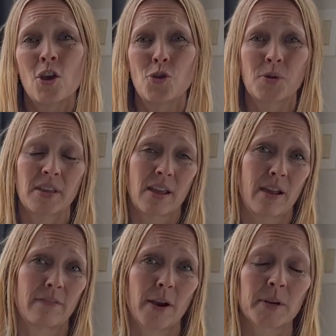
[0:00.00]
You can get it
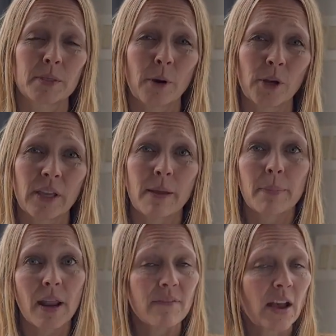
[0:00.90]
at farmer's market,
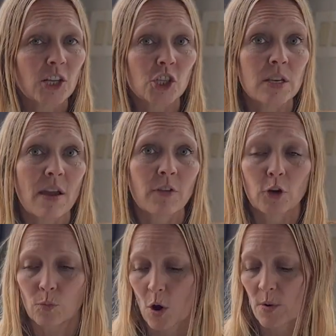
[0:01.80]
but I've actually never
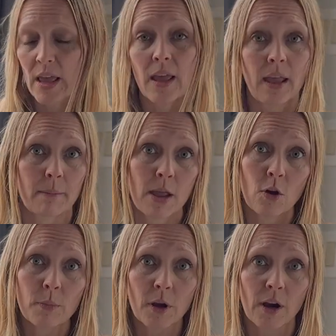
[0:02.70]
grown it in my
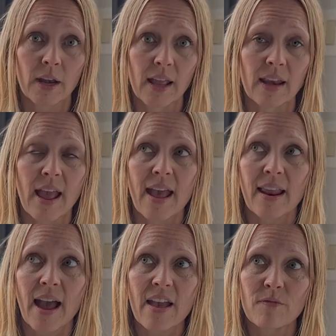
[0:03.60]
home garden. And
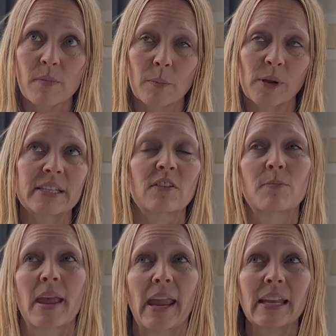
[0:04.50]
I have memories of
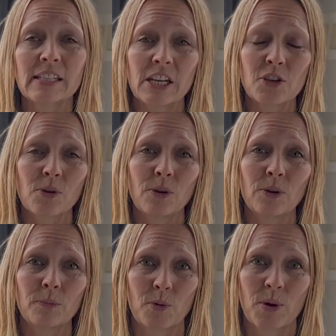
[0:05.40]
my
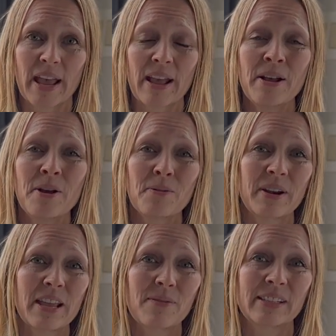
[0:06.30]
18-year-old boy
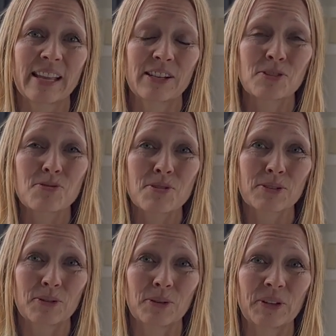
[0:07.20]
when he was like 2
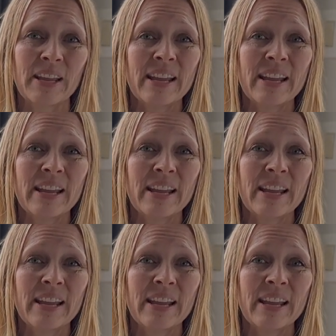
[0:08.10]
years old,